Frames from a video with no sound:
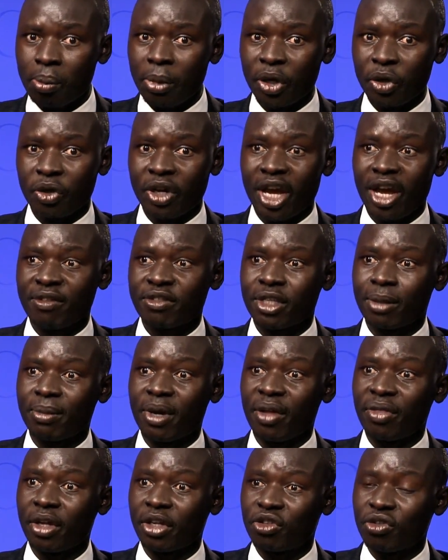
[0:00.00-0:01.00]
But you have
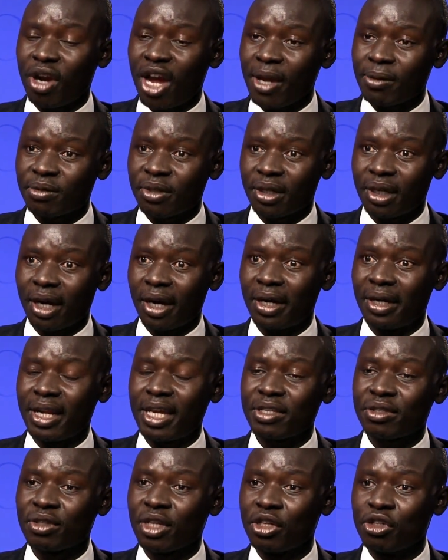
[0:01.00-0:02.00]
some other tribes that are
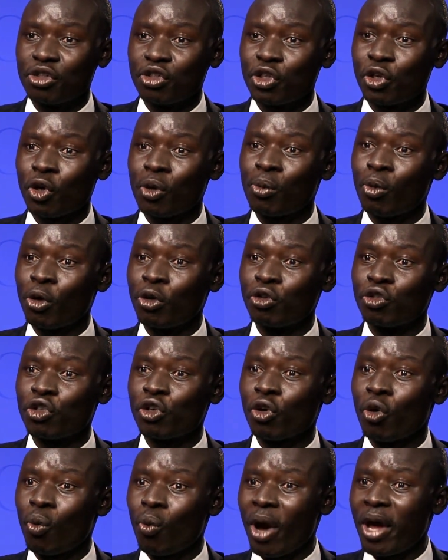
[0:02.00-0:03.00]
less than
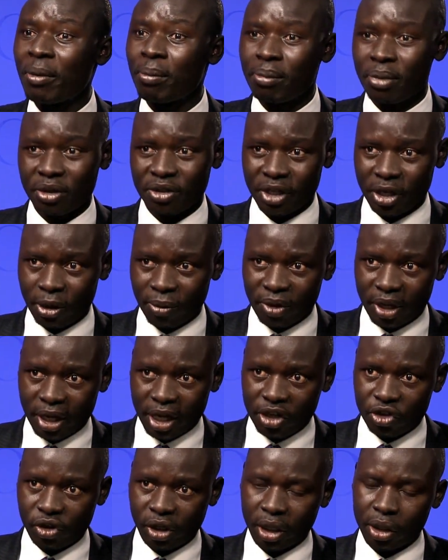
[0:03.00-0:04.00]
0.01% of the
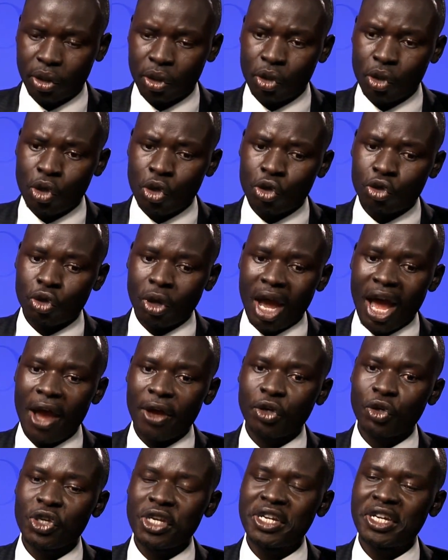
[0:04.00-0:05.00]
country. So
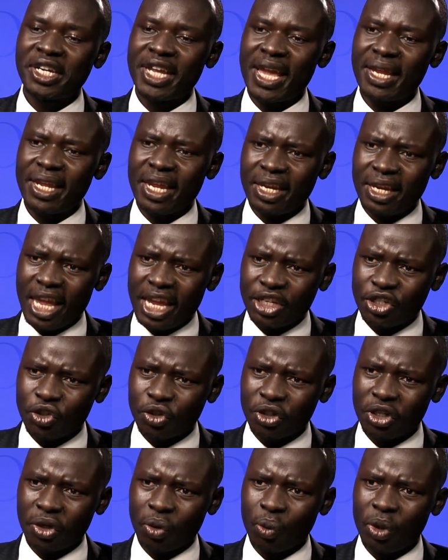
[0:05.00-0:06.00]
how do you create a
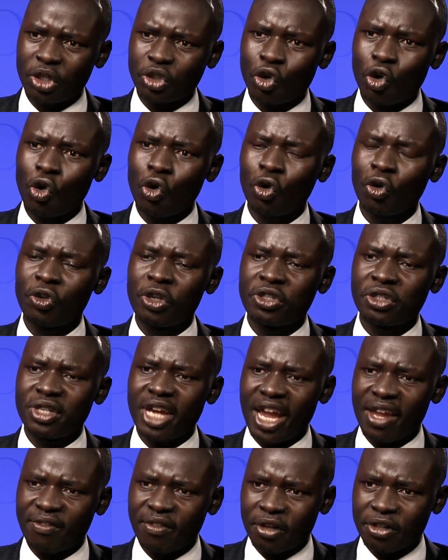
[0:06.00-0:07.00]
nation in which all this
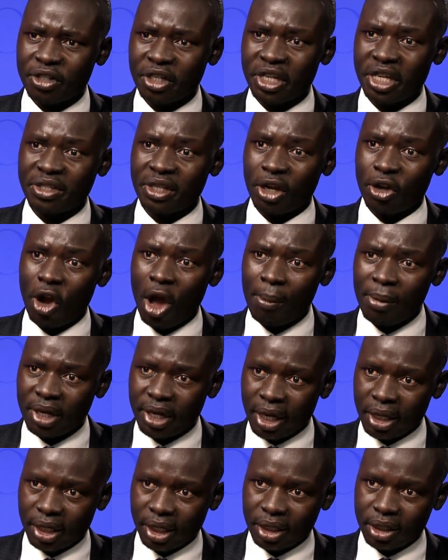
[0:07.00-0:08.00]
diversity is
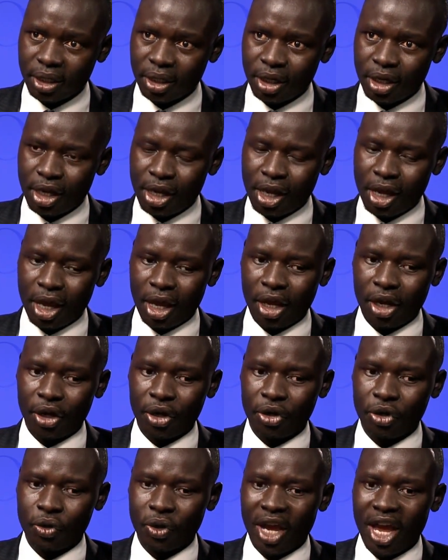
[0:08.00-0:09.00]
accommodated,
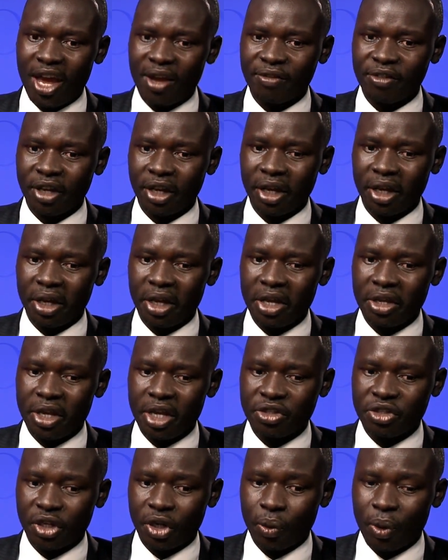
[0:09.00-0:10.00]
and you have a
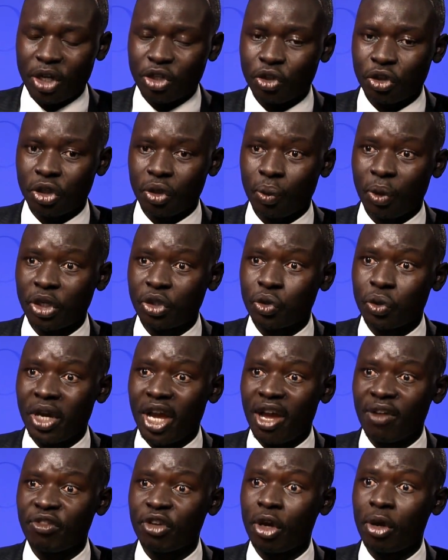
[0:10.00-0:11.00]
situation in which
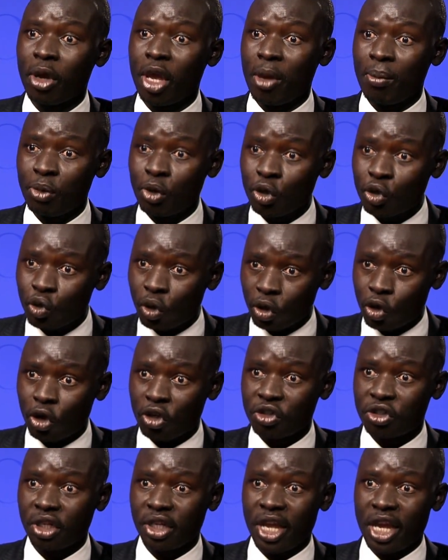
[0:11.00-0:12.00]
you have a mutual
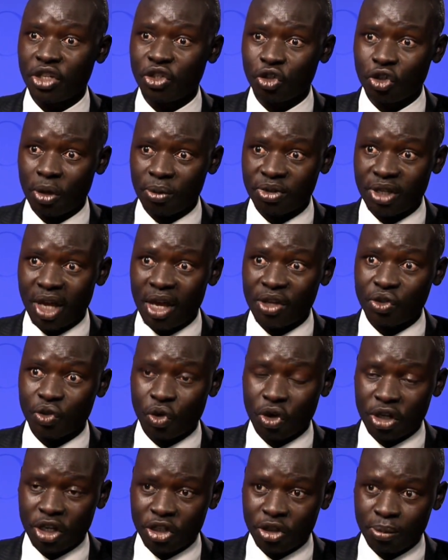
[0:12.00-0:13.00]
conciliation of South
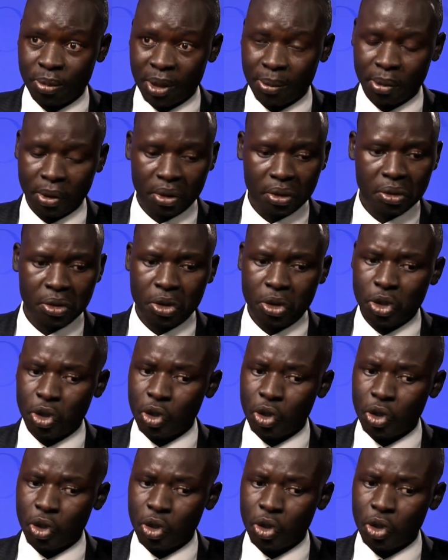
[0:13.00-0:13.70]
Sudanese people?